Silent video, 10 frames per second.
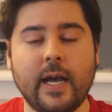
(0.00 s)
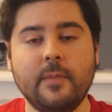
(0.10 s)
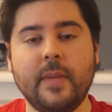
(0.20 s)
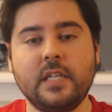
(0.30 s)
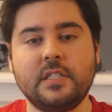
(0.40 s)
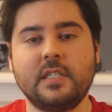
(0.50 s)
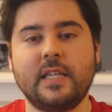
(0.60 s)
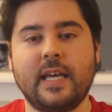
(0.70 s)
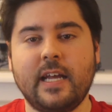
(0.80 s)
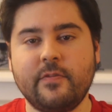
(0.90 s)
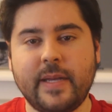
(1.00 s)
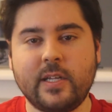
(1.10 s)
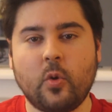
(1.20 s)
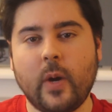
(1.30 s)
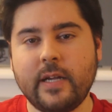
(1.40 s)
I mentioned that I've
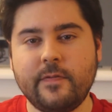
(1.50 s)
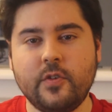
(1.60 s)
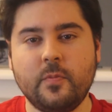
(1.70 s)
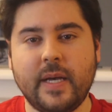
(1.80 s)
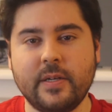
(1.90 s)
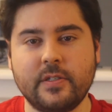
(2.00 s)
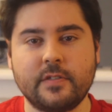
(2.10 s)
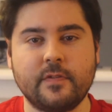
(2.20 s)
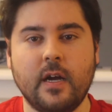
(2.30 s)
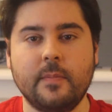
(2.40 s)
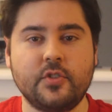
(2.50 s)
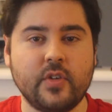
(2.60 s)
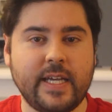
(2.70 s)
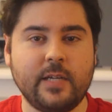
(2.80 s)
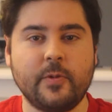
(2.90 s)
made quite a few bells from
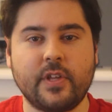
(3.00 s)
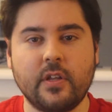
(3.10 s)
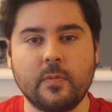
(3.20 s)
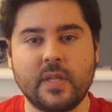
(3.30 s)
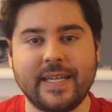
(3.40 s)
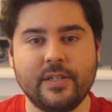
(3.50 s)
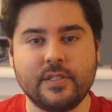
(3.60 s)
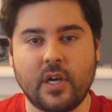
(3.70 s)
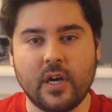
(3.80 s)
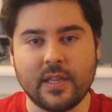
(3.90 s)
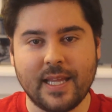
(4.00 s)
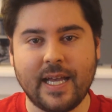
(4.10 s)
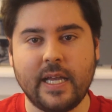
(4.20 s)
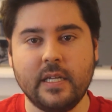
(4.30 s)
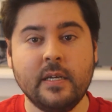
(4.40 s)
trading with other players
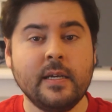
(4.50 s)
online.